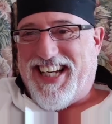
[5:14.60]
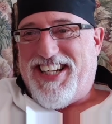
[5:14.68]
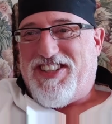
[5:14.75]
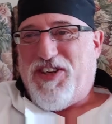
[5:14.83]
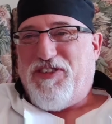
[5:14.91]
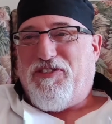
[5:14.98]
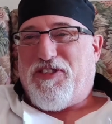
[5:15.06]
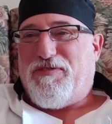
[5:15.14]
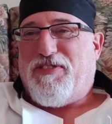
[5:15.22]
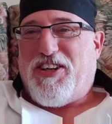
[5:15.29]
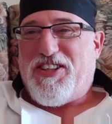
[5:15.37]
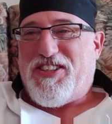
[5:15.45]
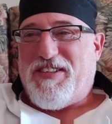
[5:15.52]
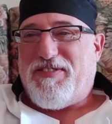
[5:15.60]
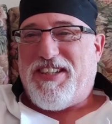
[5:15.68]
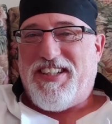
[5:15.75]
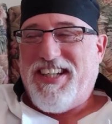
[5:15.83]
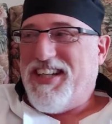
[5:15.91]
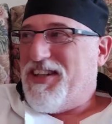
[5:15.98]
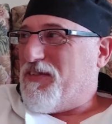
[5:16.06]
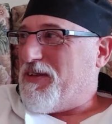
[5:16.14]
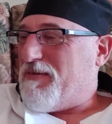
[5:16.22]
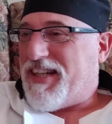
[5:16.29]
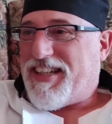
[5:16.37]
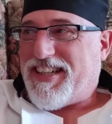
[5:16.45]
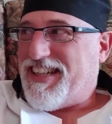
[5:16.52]
stay tuned for Roger and Emily.
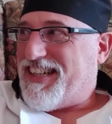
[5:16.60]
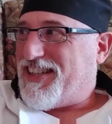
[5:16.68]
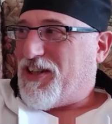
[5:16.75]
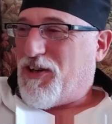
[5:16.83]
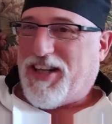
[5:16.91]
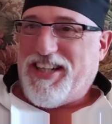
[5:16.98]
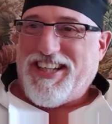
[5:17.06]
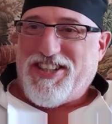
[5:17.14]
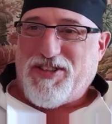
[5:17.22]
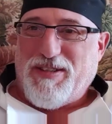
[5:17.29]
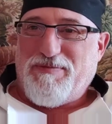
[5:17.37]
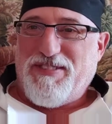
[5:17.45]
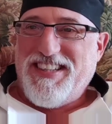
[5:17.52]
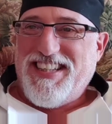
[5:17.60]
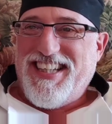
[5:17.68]
We make uh, coconut shrimp.